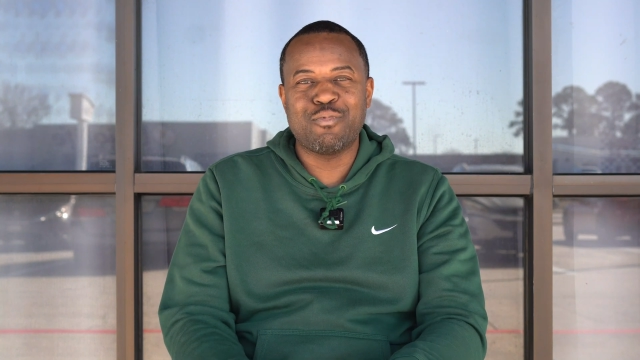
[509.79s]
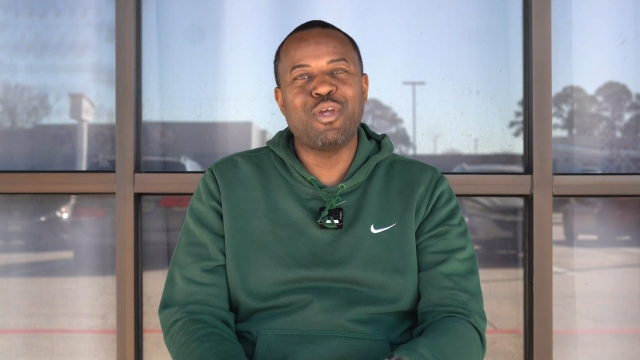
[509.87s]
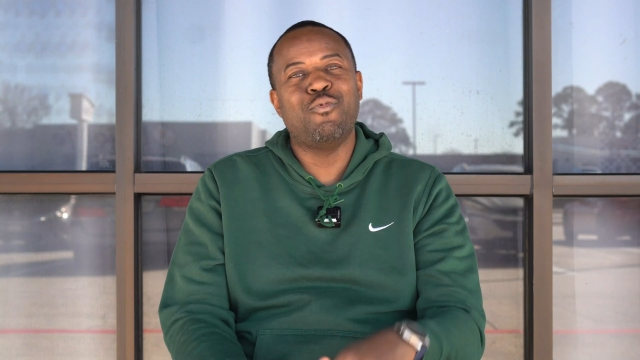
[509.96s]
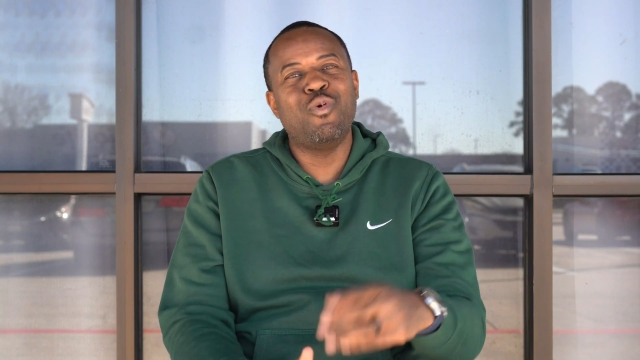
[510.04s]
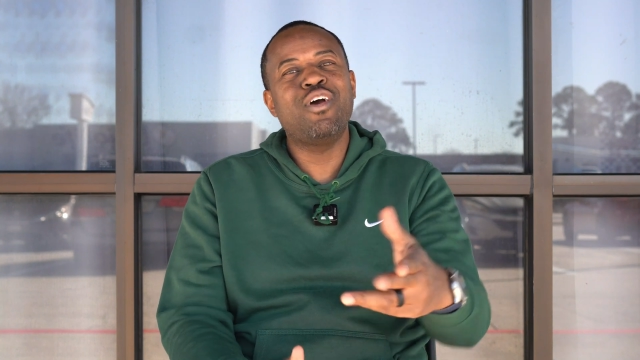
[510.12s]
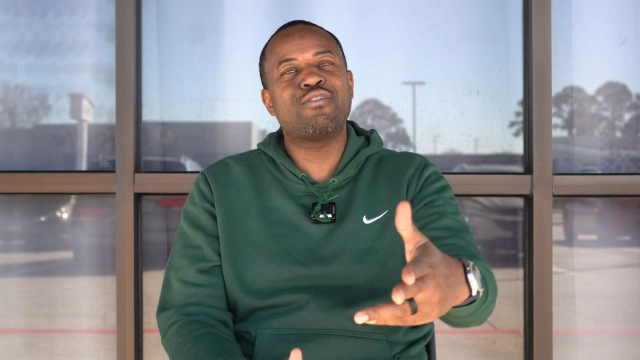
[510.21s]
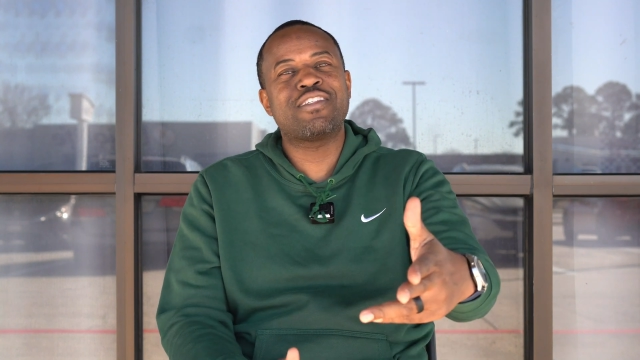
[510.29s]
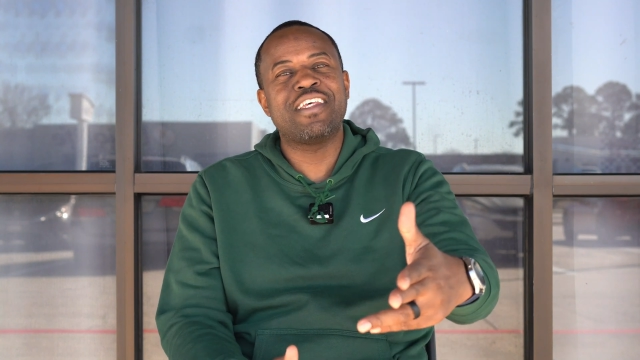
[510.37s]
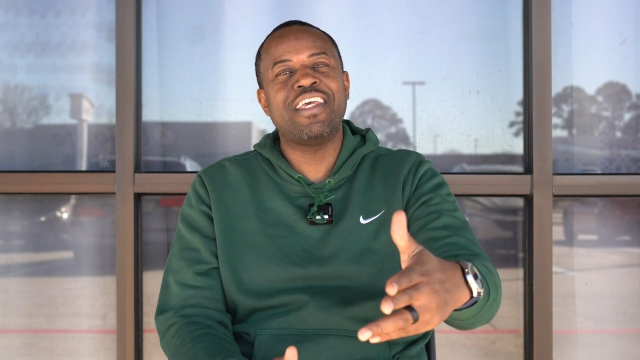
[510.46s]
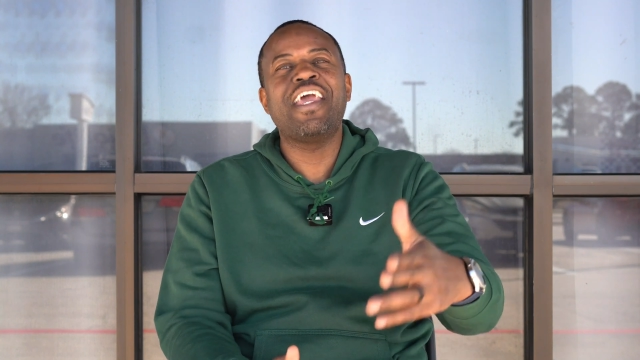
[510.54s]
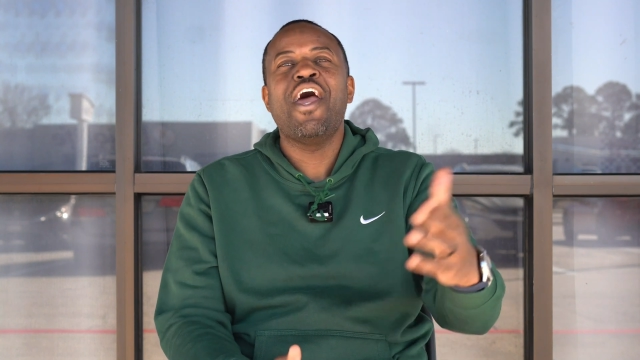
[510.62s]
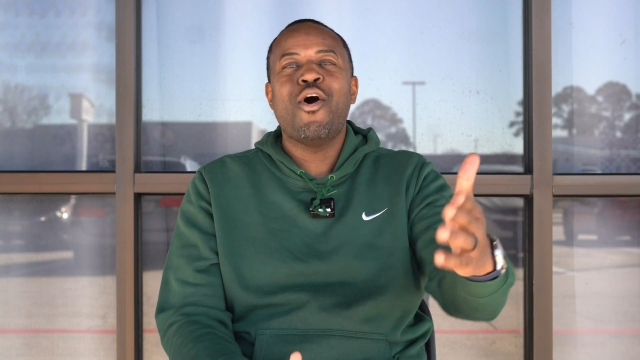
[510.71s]
We will
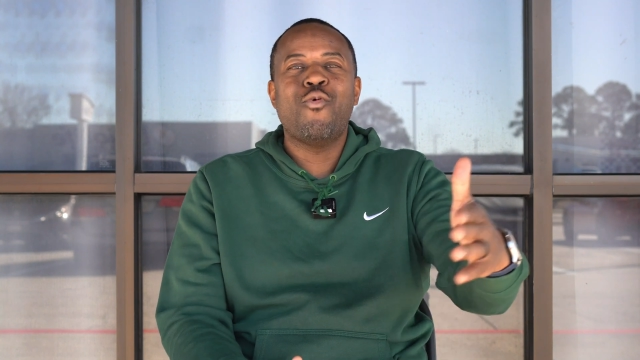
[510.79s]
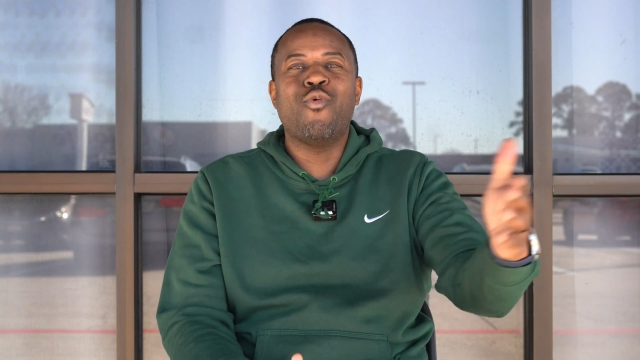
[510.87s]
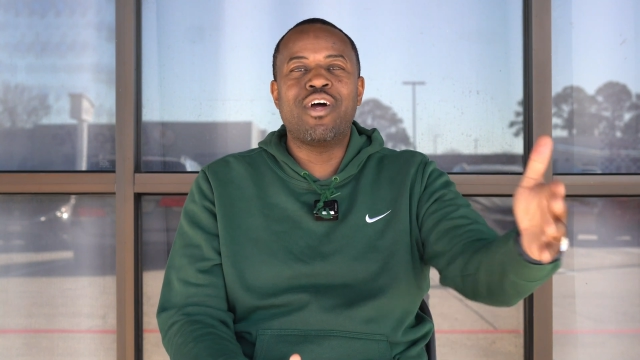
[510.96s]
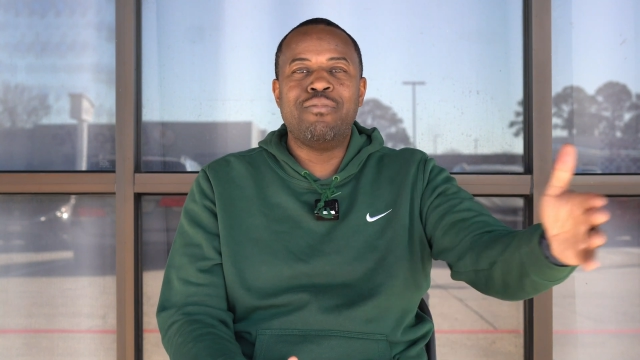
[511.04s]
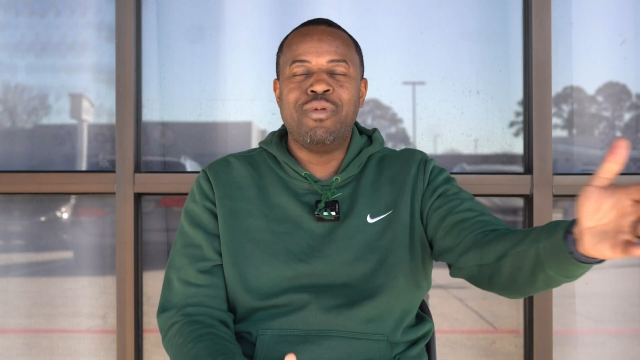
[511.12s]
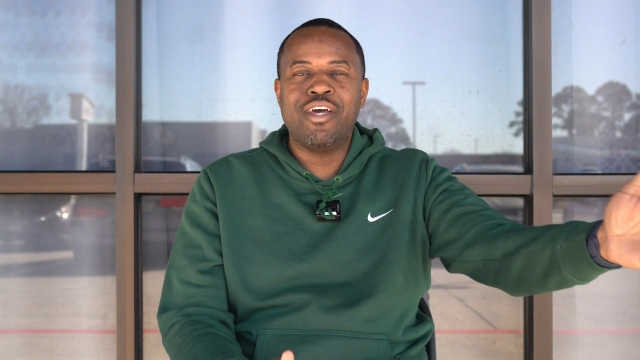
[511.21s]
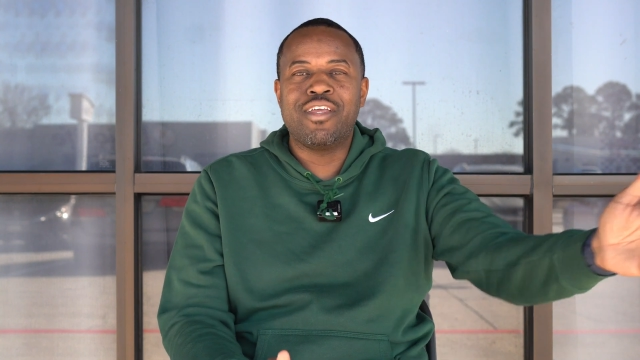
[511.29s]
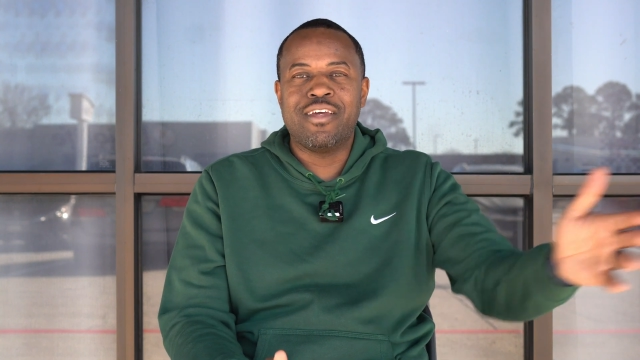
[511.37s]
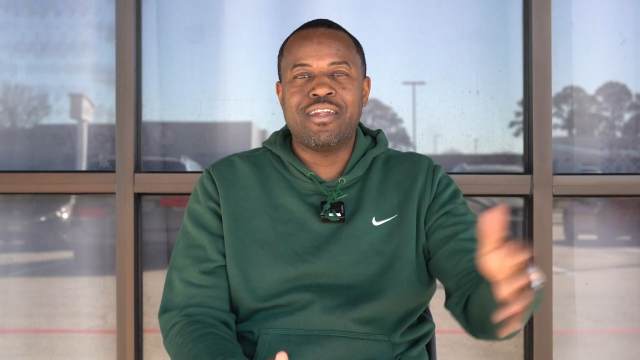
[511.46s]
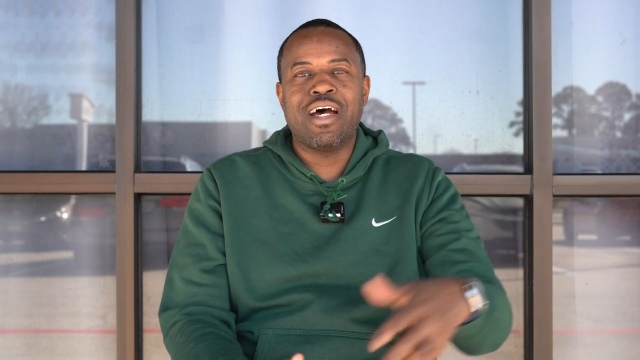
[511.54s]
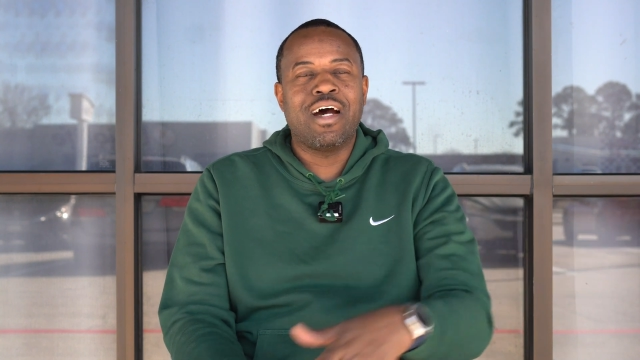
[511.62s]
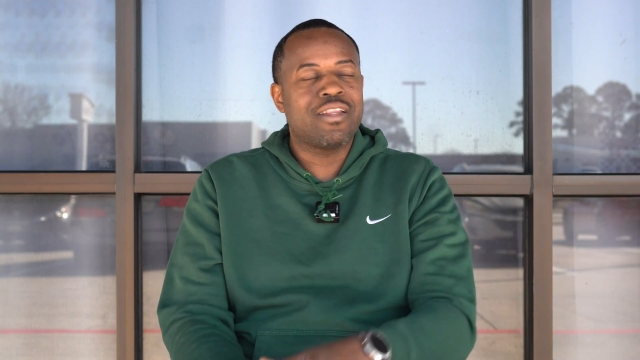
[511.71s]
see $1 million.
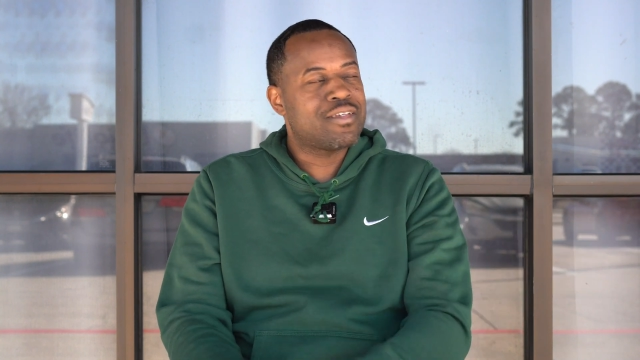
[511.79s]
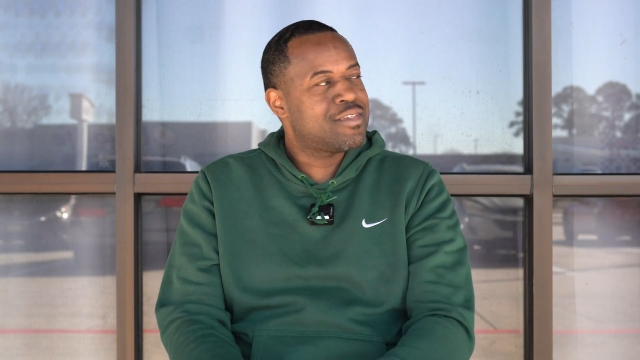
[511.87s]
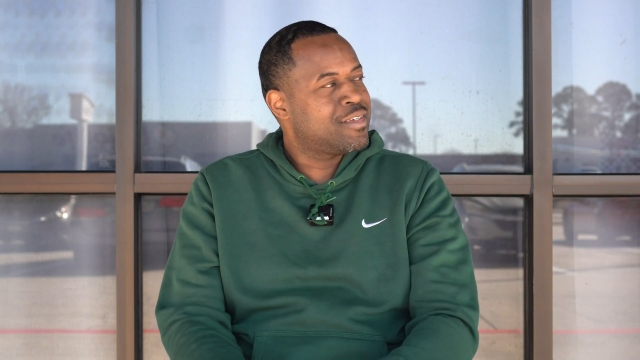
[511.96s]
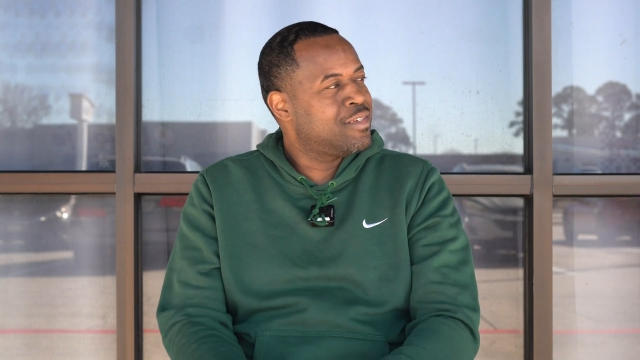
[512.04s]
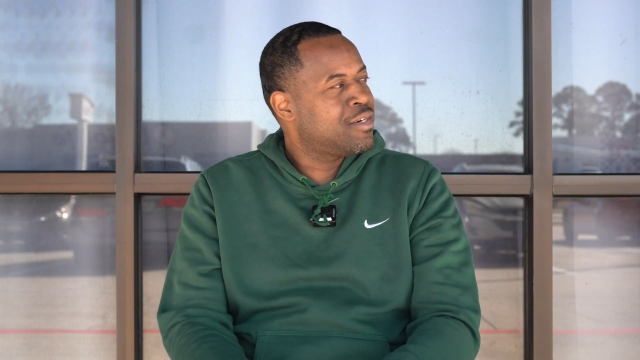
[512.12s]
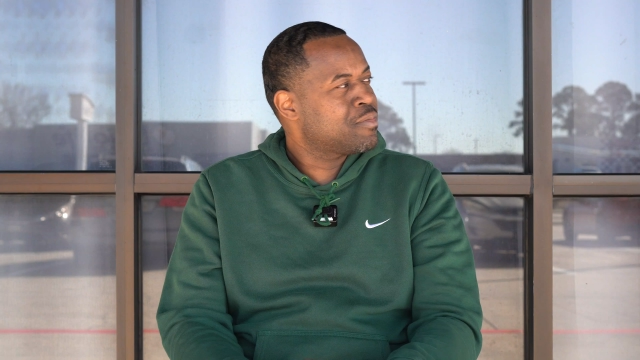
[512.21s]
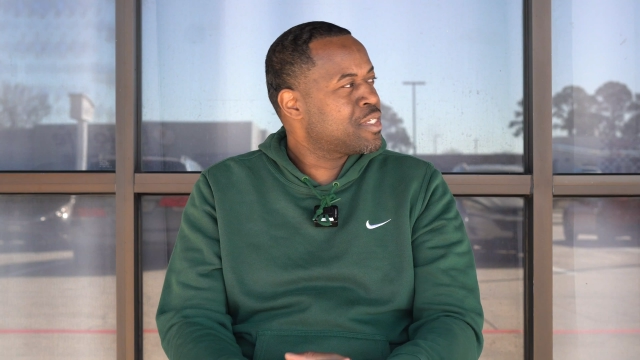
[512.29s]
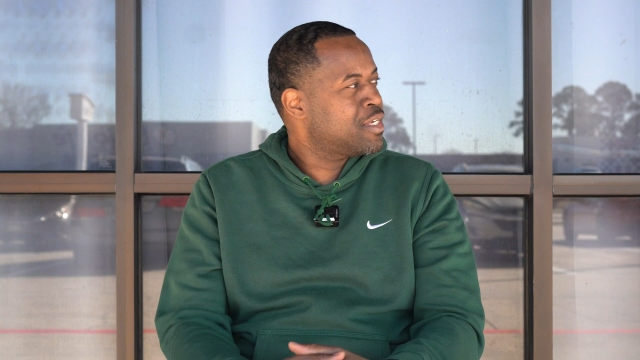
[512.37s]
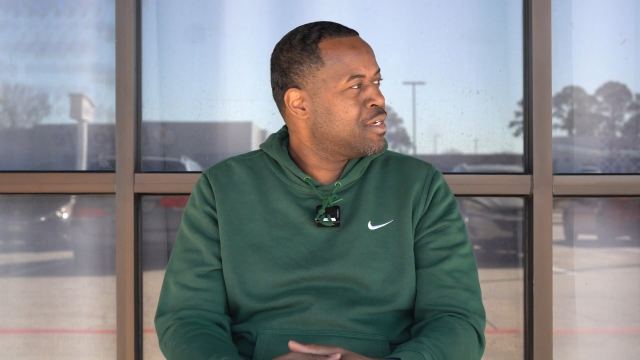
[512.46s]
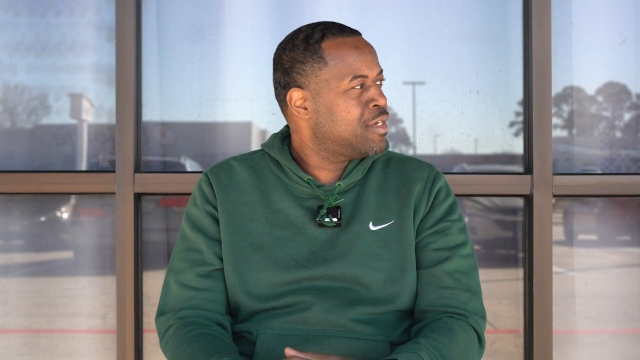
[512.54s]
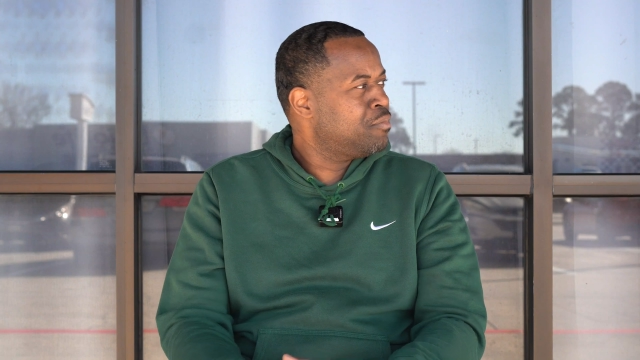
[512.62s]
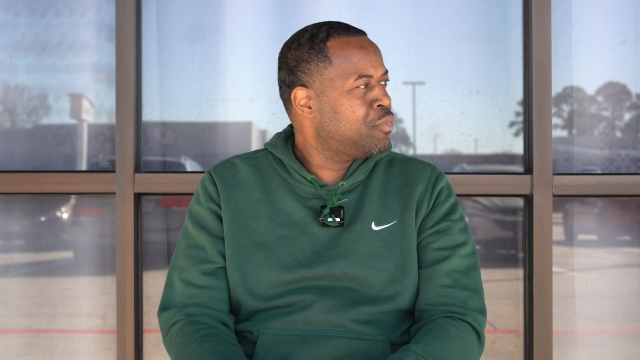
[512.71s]
You know what I'm saying?